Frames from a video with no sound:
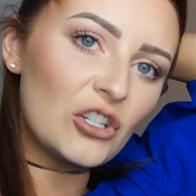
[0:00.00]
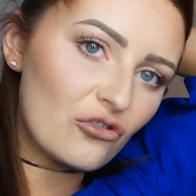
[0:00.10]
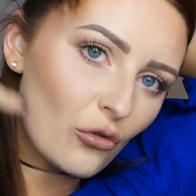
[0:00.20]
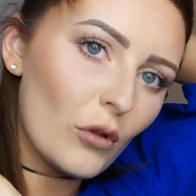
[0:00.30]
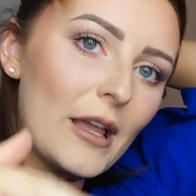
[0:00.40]

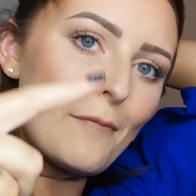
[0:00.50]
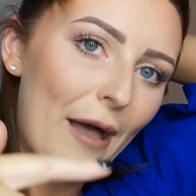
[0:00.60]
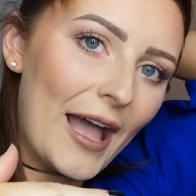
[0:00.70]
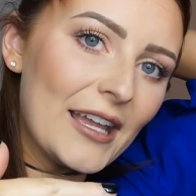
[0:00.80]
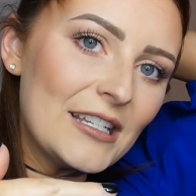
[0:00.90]
rolling it
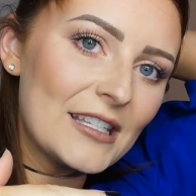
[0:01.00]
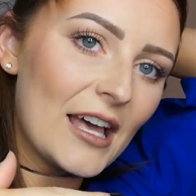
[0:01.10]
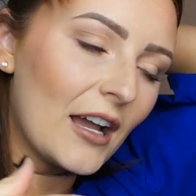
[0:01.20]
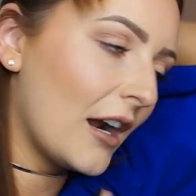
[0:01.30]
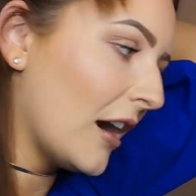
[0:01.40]
back into that
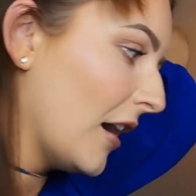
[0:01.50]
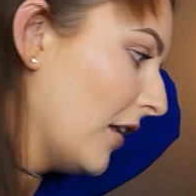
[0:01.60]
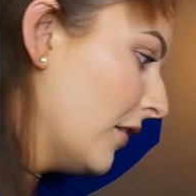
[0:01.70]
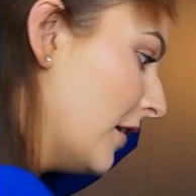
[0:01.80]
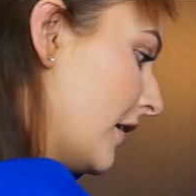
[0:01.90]
curl
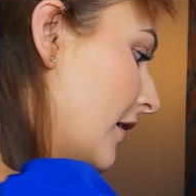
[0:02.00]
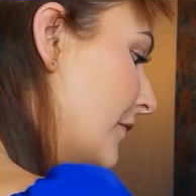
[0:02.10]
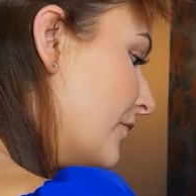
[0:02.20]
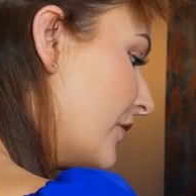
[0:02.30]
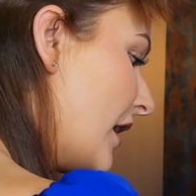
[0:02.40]

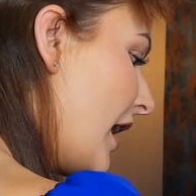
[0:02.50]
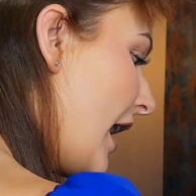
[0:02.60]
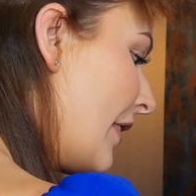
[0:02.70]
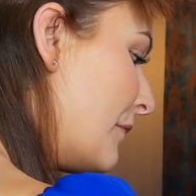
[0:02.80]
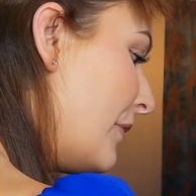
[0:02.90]
and
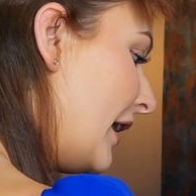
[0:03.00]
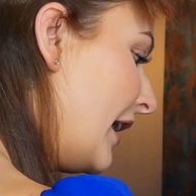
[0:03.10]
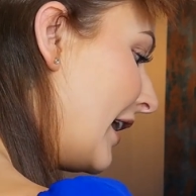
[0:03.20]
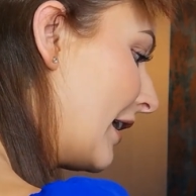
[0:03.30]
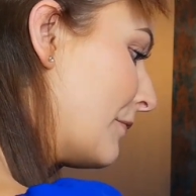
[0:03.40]

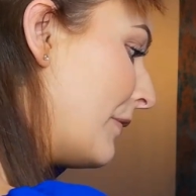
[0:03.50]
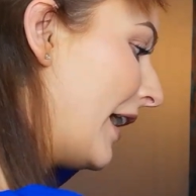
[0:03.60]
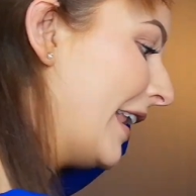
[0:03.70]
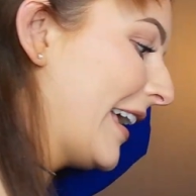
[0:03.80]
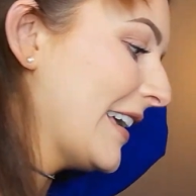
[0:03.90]
then pinning it